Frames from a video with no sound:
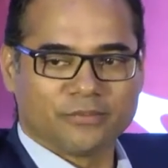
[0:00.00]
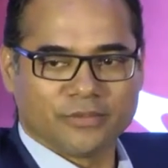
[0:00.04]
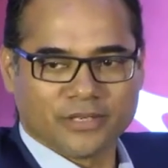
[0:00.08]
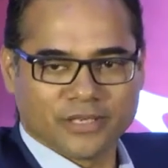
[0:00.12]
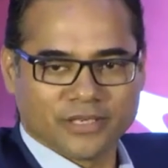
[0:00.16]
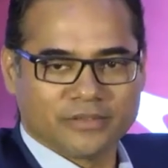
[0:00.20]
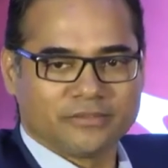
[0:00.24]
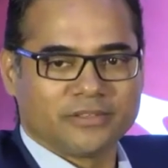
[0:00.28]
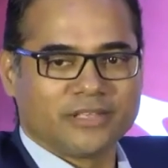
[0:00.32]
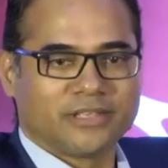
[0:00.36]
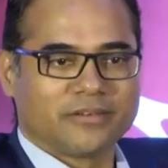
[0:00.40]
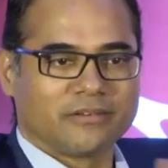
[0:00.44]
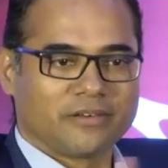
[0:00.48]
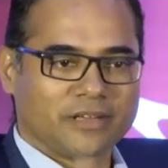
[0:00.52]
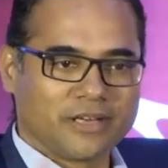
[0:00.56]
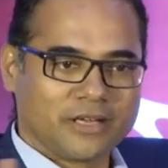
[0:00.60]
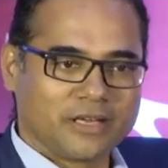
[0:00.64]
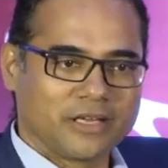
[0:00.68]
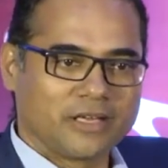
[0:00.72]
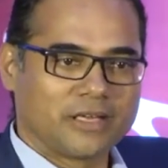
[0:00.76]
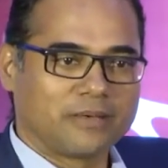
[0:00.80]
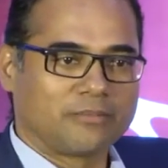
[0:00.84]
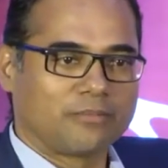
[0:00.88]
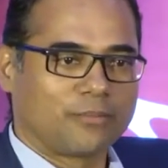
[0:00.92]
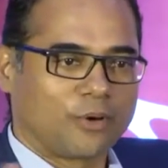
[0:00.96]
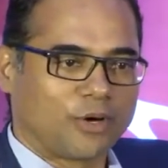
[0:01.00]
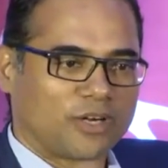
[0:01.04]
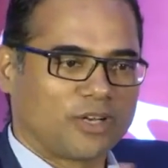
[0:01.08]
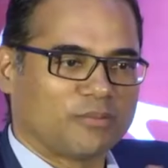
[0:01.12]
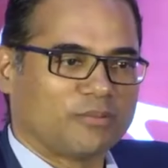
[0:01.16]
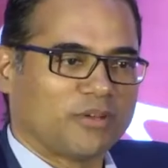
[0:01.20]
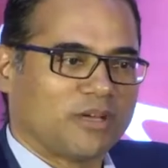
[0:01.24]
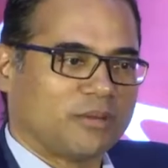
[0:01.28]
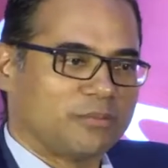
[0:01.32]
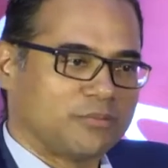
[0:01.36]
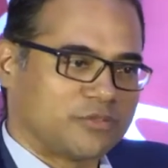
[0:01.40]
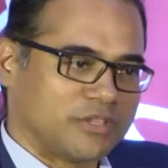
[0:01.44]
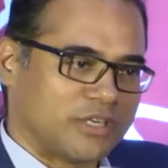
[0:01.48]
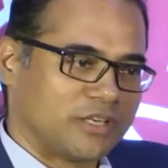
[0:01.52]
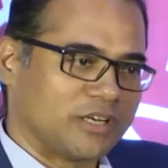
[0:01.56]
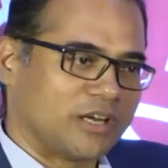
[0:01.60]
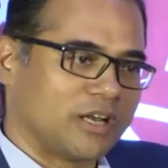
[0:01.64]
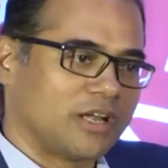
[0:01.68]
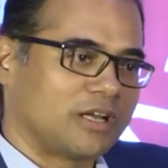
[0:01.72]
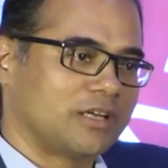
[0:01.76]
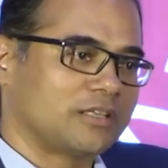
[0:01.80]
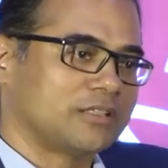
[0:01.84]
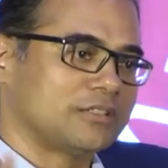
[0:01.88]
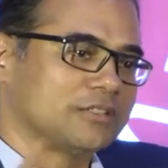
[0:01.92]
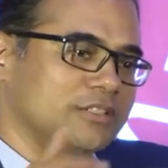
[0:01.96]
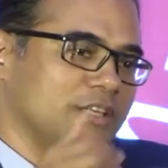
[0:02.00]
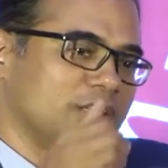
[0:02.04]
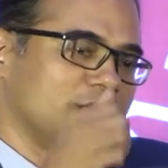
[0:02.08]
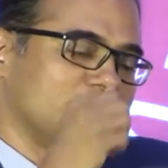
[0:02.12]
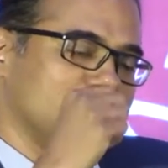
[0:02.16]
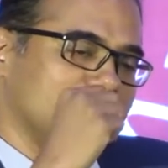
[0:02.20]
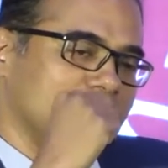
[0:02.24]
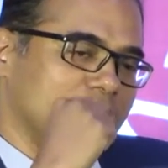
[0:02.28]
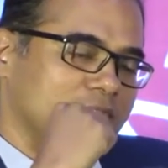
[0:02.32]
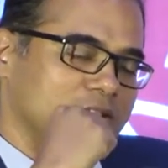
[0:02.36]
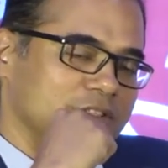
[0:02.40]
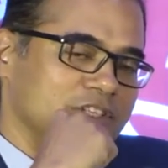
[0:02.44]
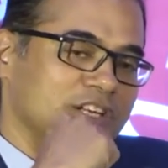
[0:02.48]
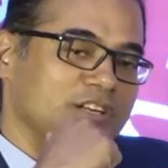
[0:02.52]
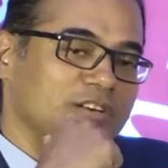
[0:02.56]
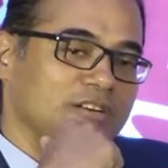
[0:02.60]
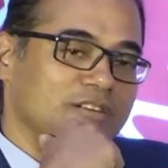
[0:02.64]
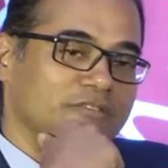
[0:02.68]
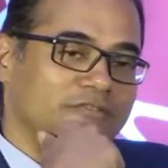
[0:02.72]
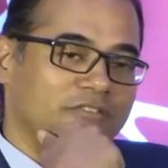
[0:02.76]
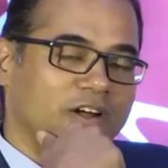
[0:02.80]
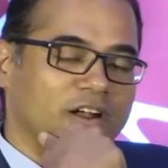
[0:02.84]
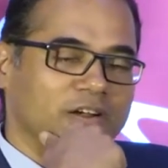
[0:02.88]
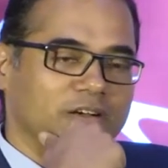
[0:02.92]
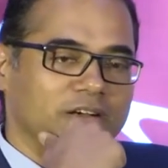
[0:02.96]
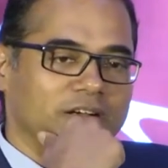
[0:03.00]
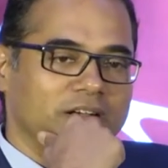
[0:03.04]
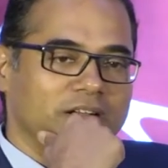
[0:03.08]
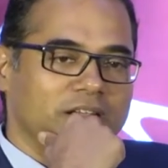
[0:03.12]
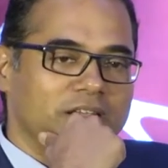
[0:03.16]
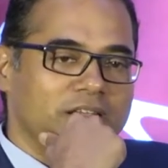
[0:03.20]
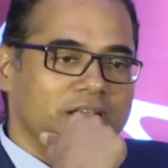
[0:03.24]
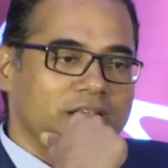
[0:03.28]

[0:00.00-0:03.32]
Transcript: We are really bottom-up, general fund.